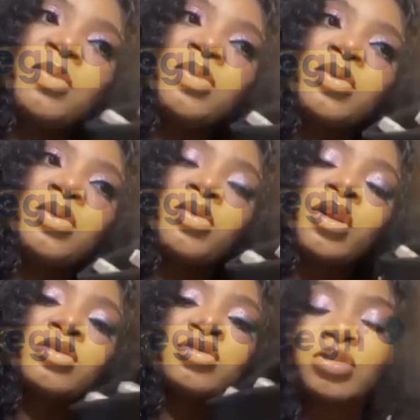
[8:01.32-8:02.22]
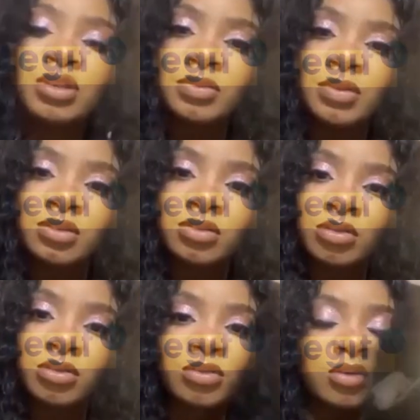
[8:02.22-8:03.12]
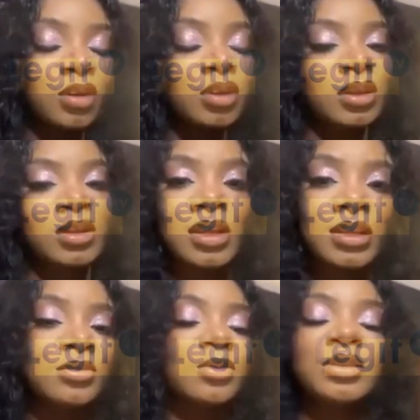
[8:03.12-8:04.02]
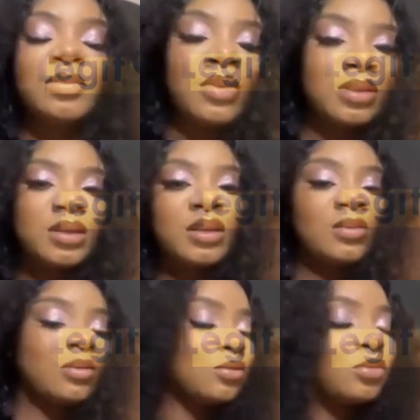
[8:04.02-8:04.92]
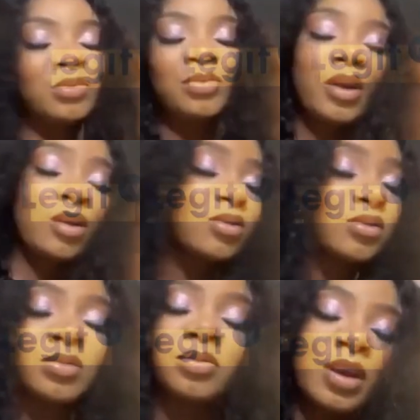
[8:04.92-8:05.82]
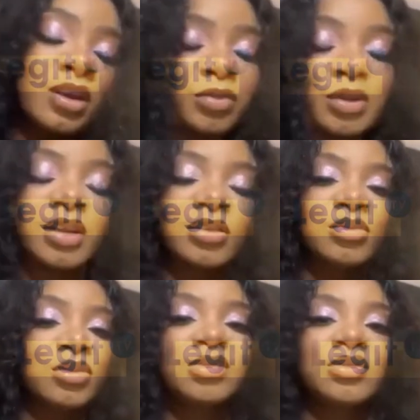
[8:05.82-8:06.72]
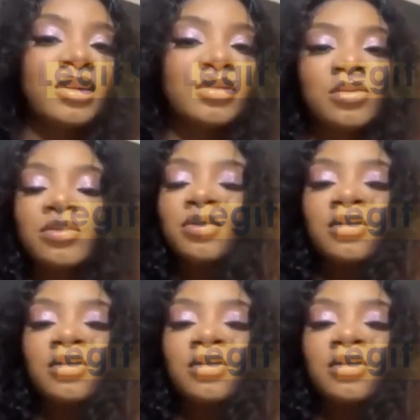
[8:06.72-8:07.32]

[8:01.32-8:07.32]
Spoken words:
people the way you treat me. So that's it basically. There was no, prior to the fight, we had no issue at all.